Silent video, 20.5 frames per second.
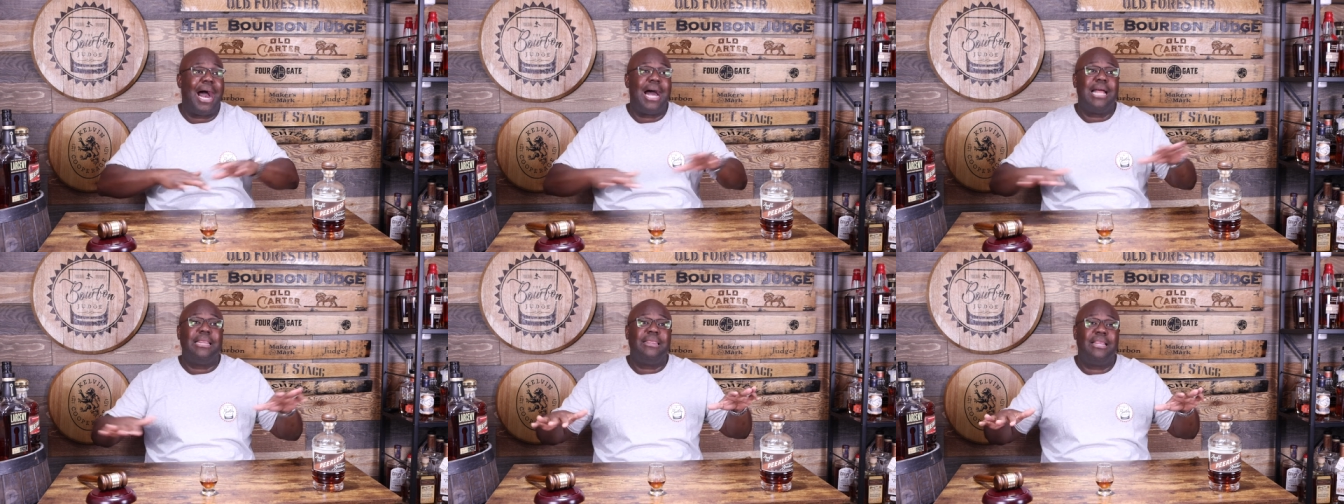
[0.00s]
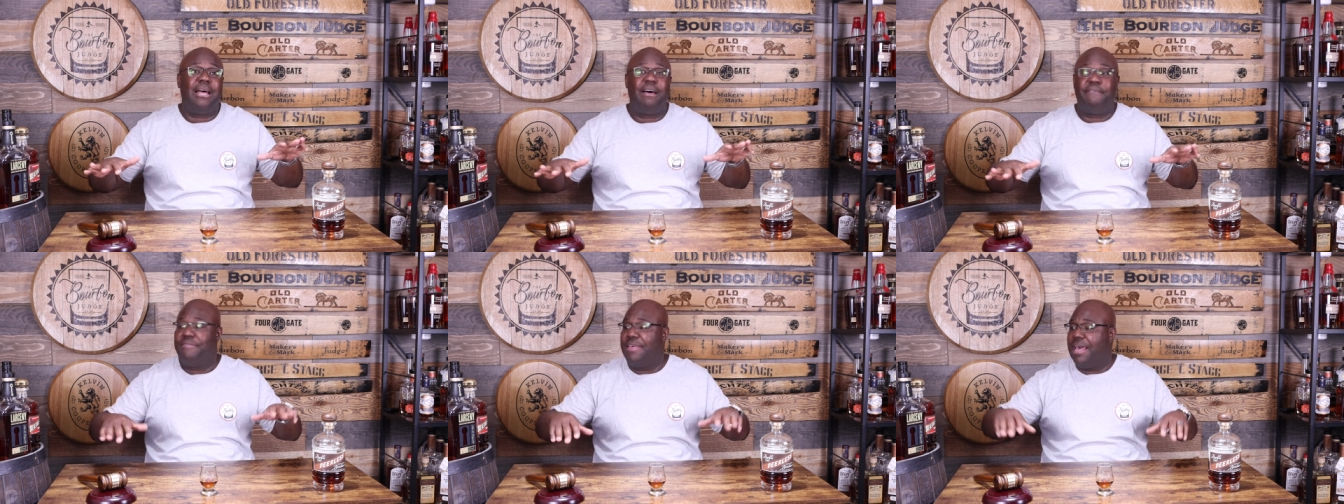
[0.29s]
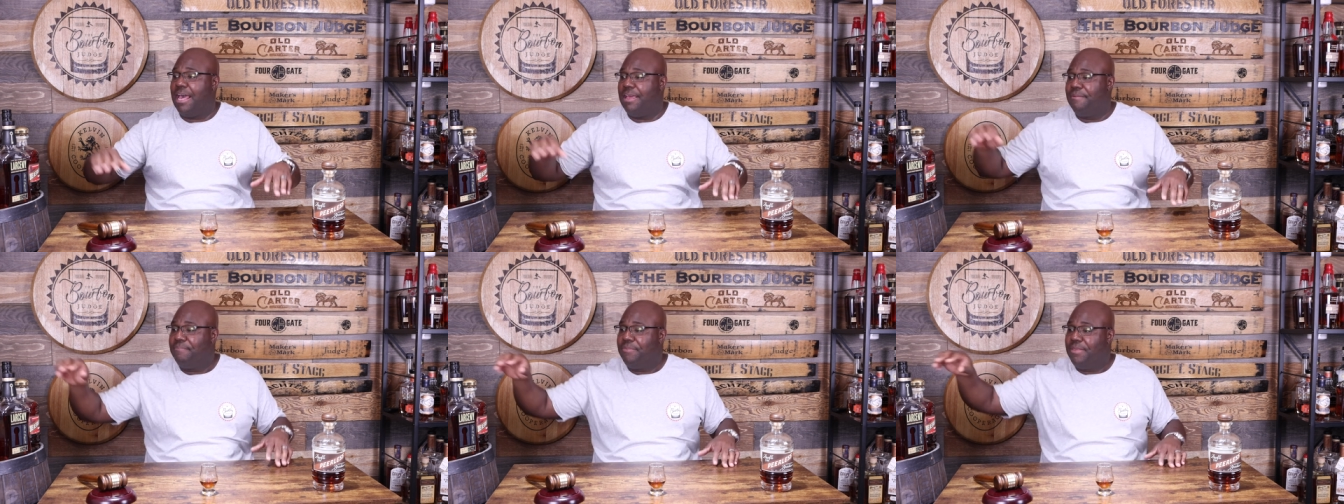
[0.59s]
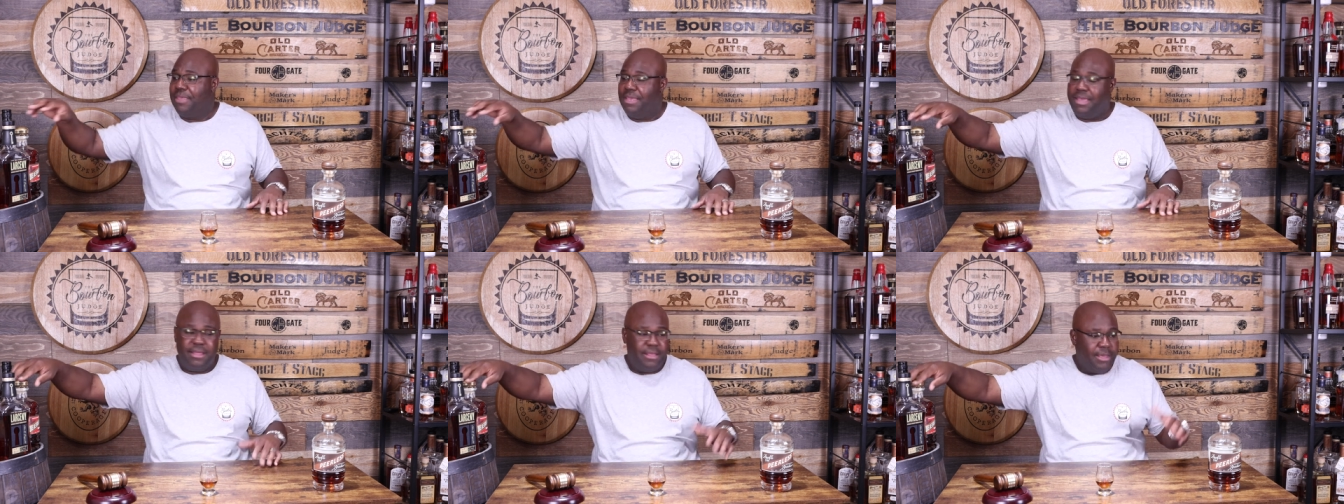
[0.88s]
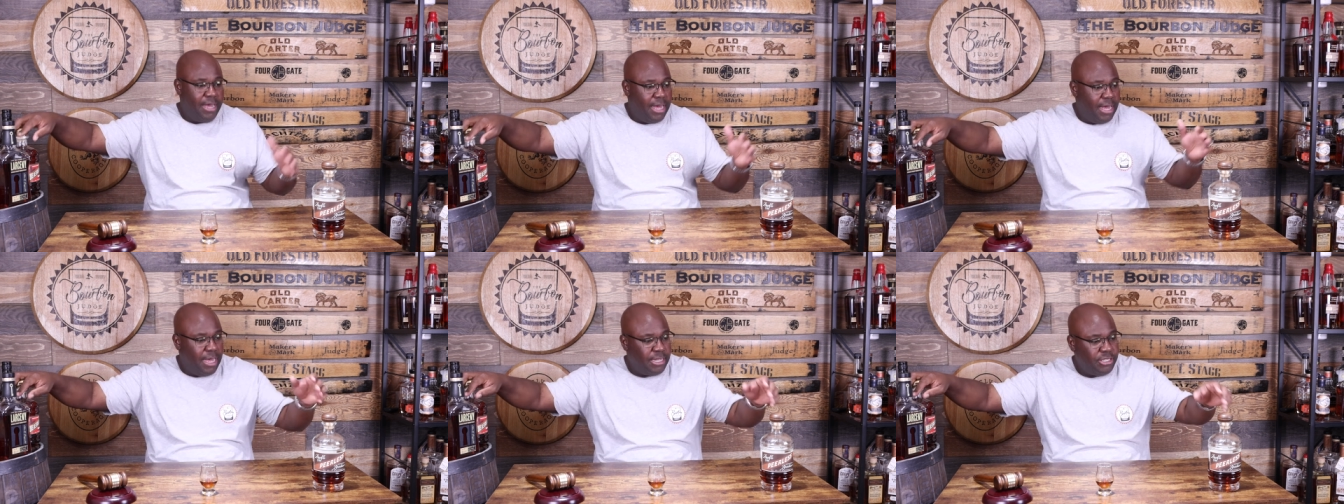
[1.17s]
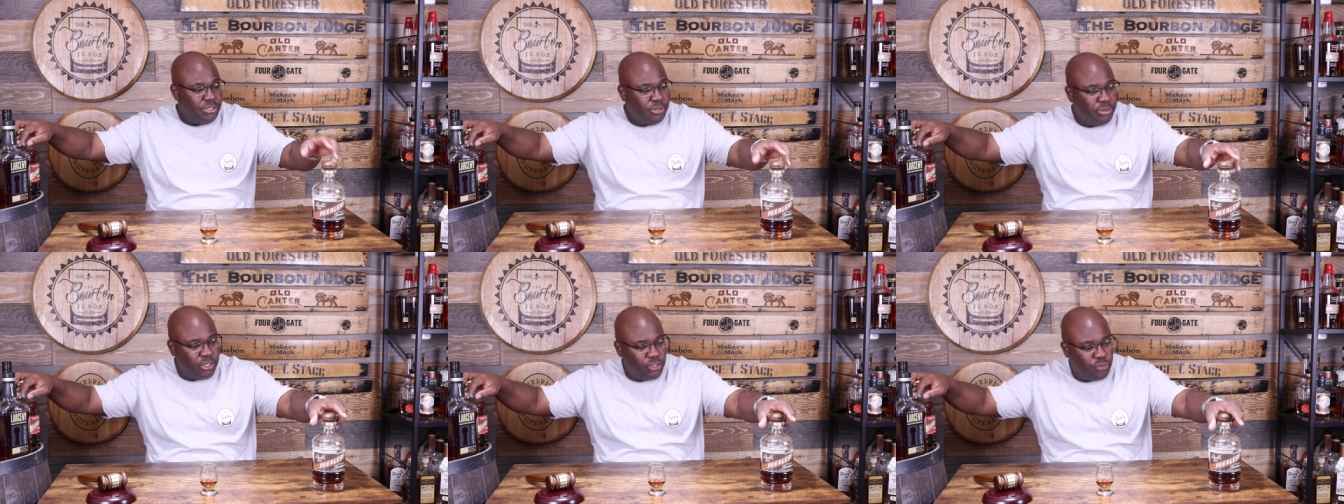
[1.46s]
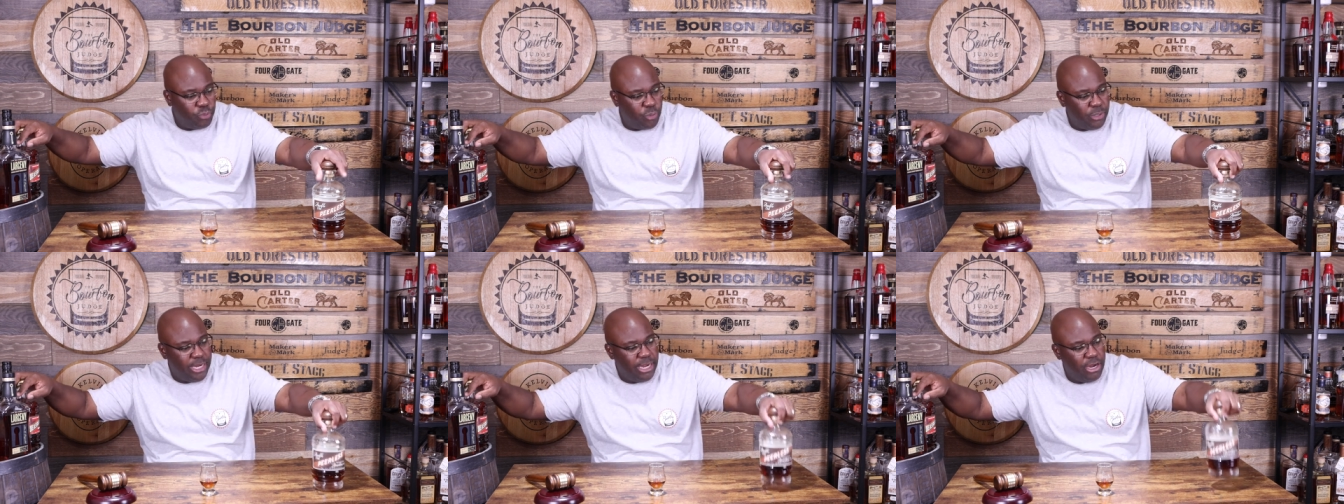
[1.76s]
I love that. Uh, so
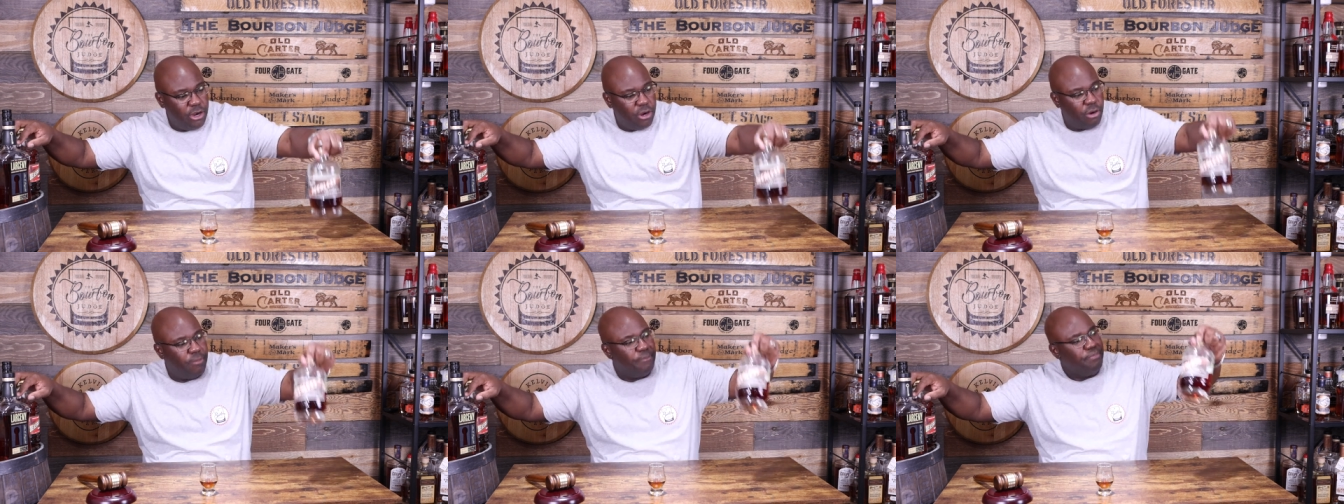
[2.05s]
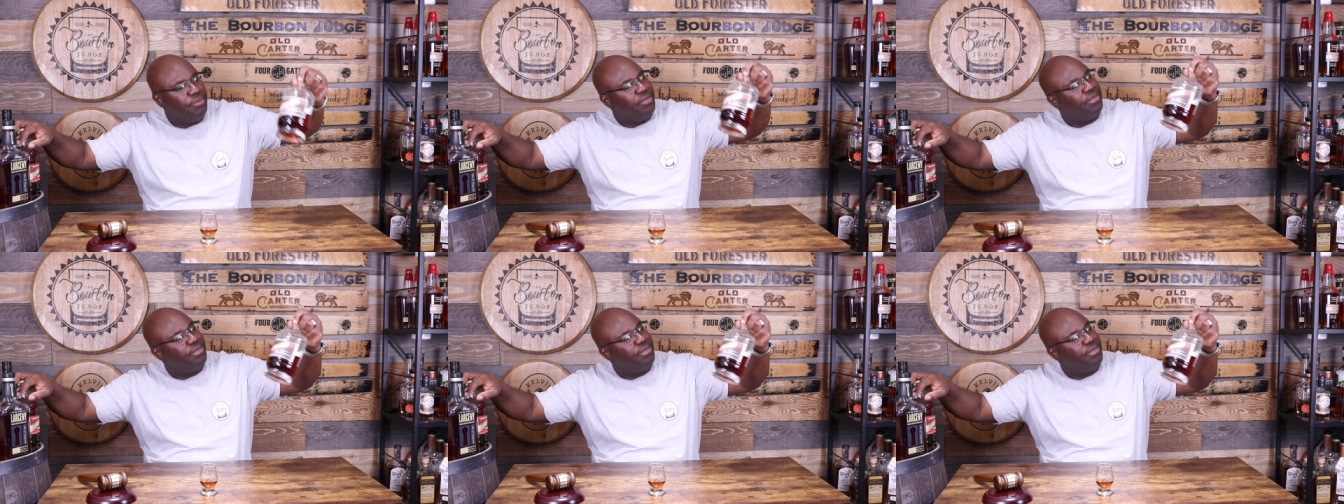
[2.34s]
this one here,